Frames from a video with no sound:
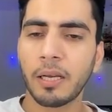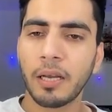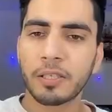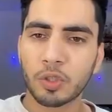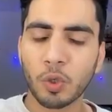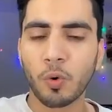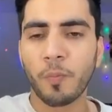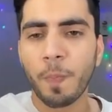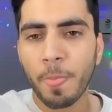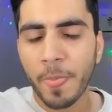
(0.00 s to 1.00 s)
So
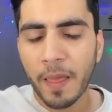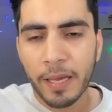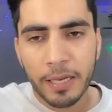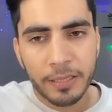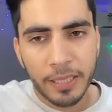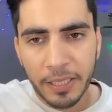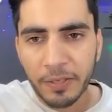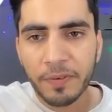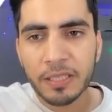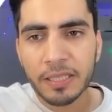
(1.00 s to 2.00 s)
the
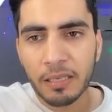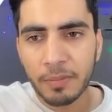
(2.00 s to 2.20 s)
interface can be,